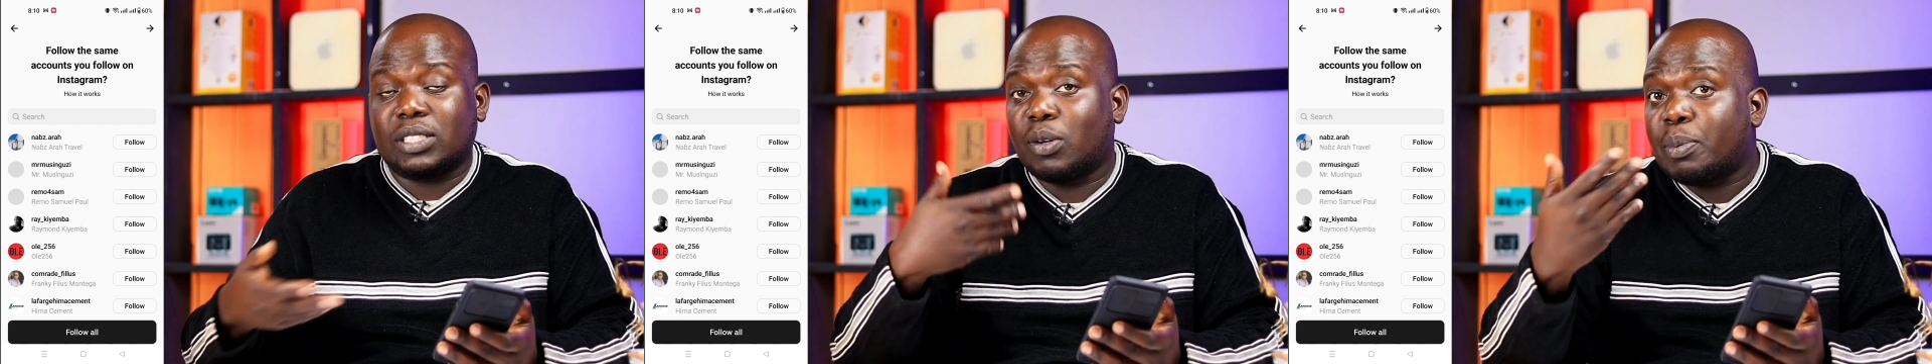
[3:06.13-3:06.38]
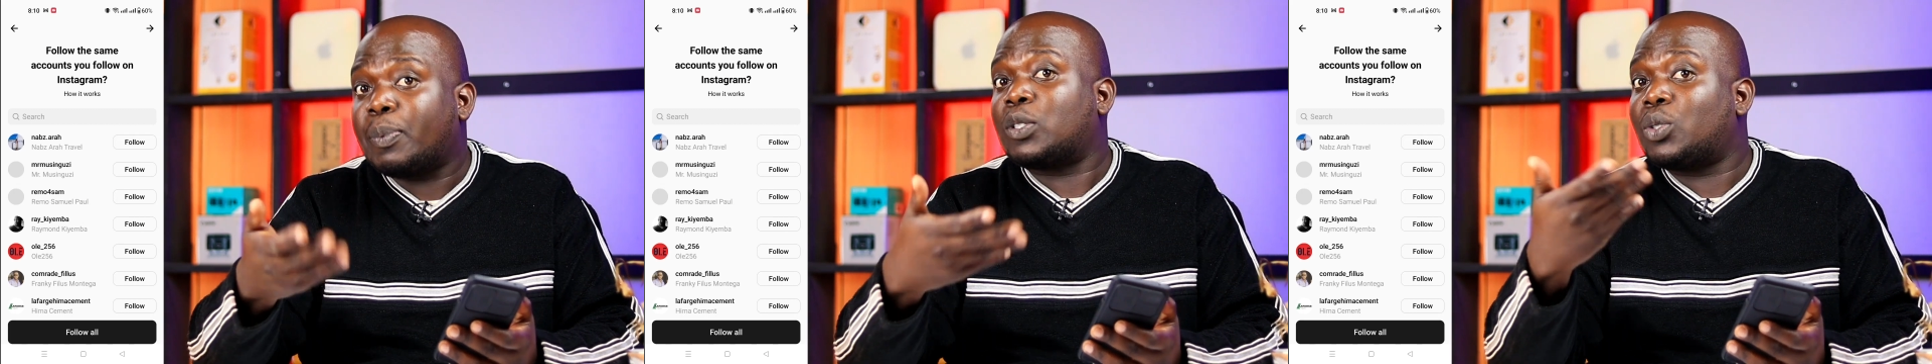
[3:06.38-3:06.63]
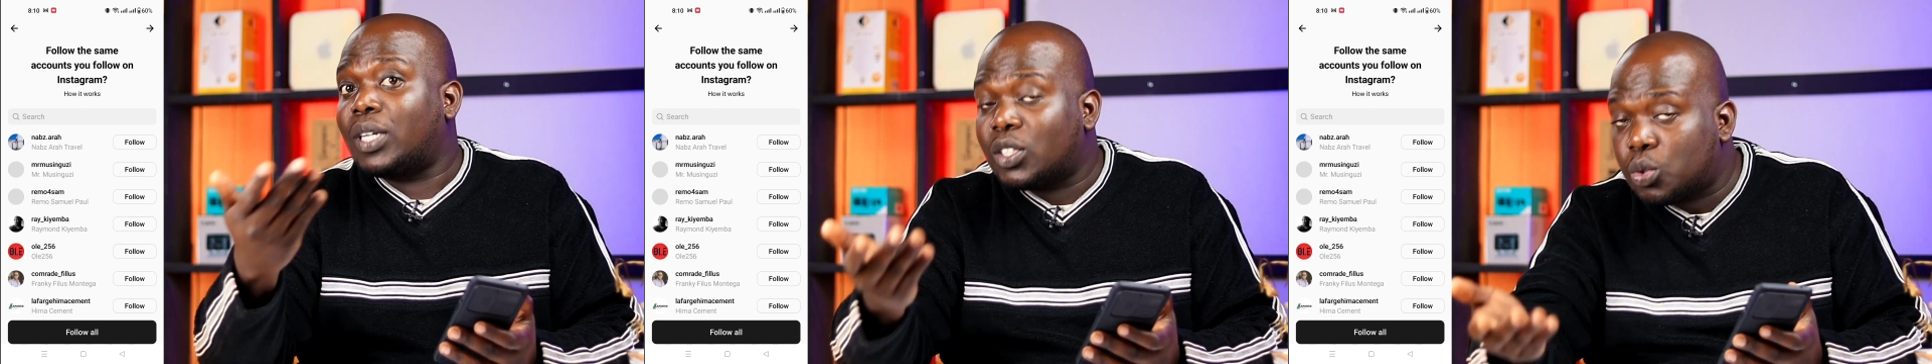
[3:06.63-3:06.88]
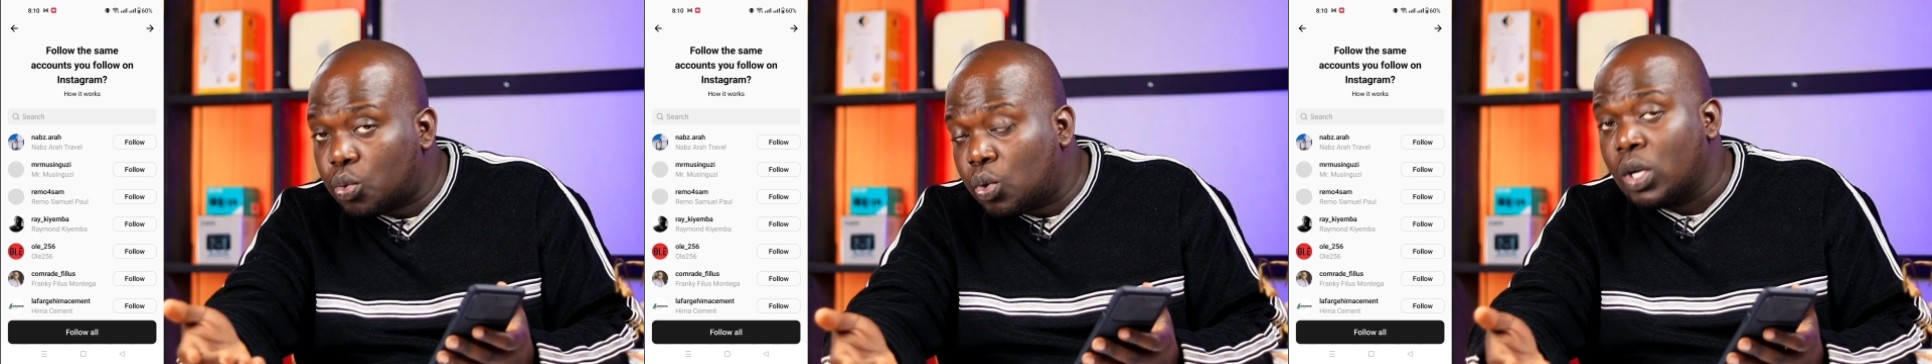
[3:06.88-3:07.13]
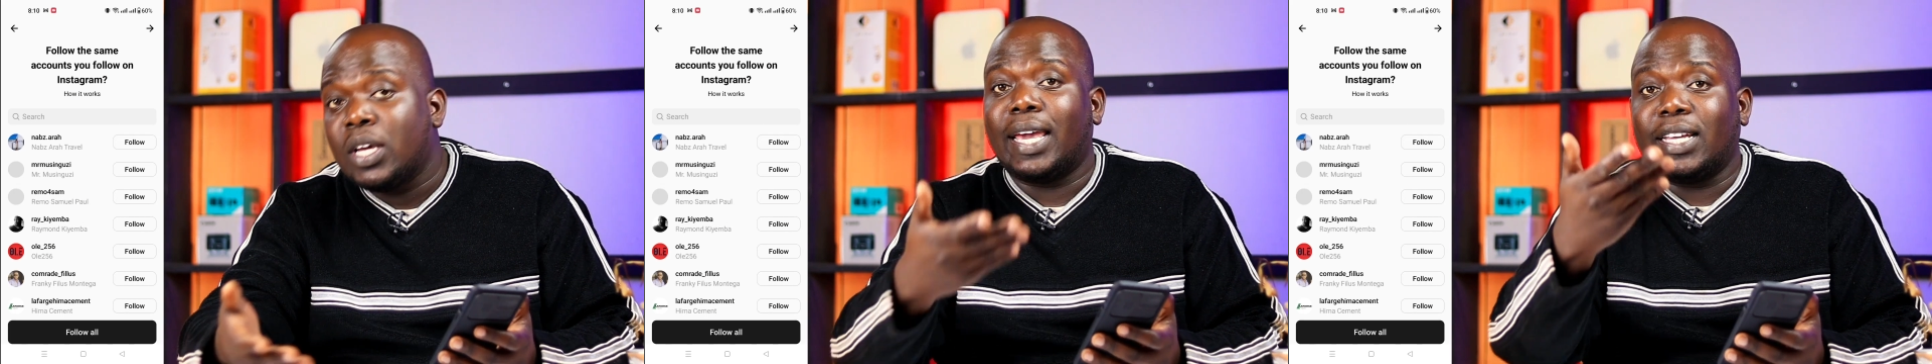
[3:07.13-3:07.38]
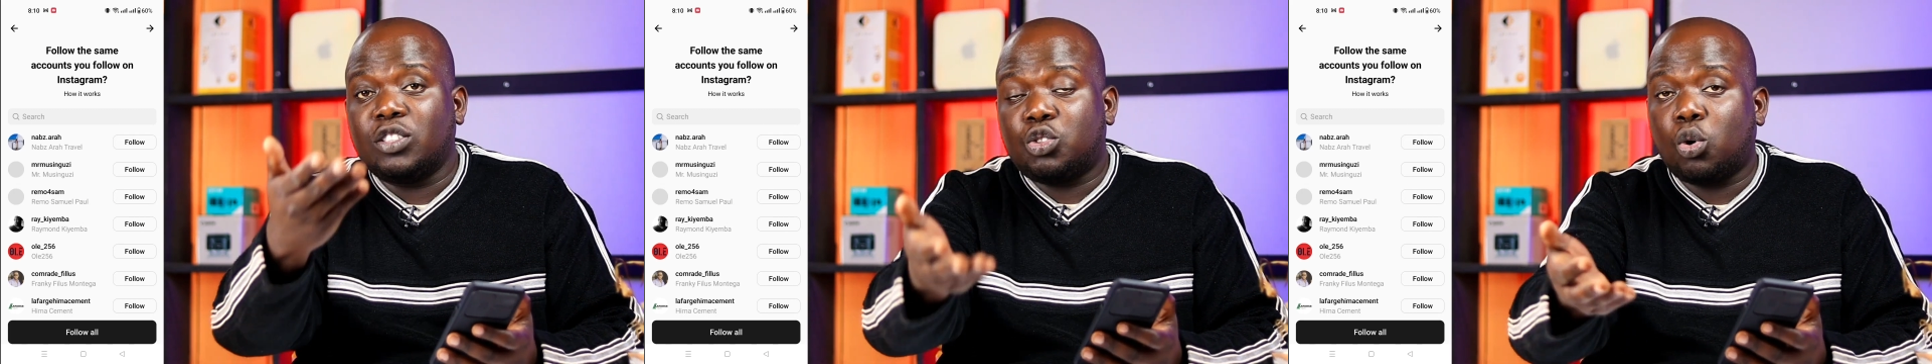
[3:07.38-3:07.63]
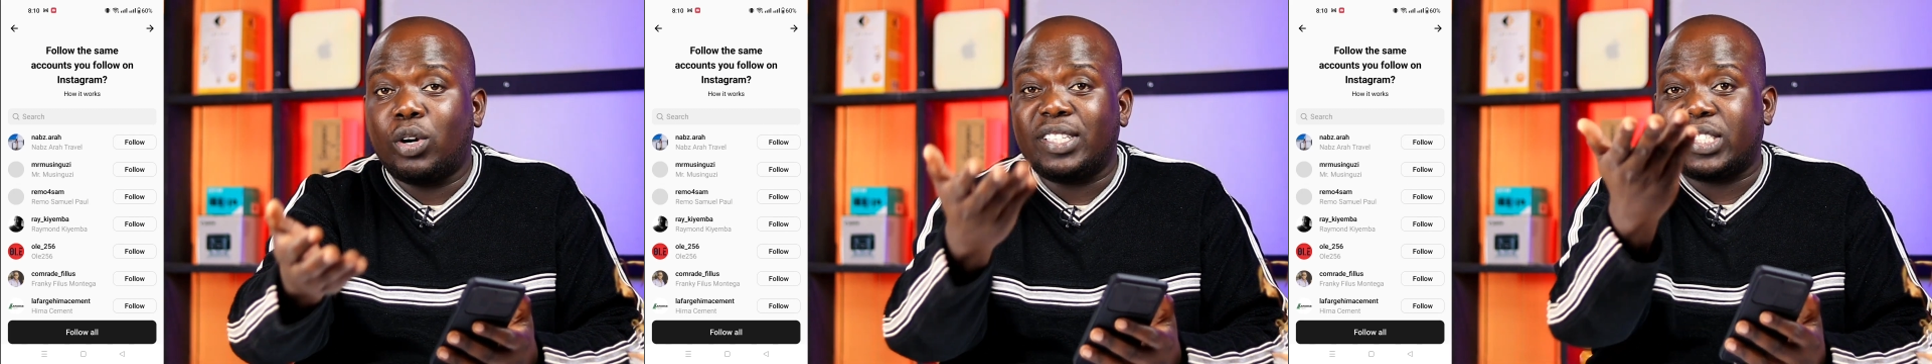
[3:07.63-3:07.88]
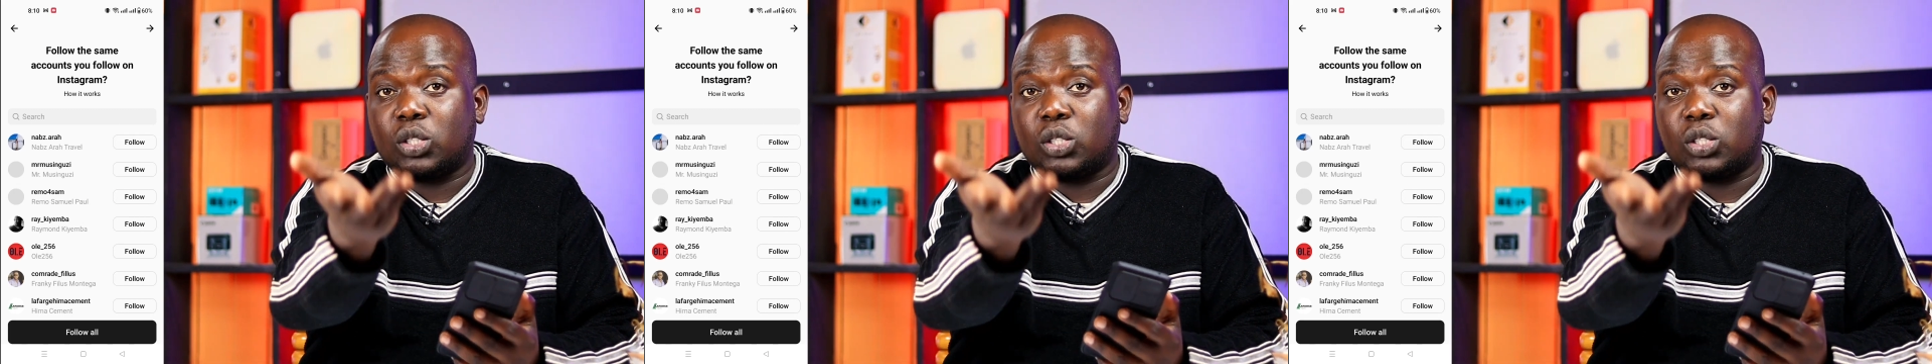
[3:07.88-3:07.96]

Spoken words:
It's for people to get to enjoy,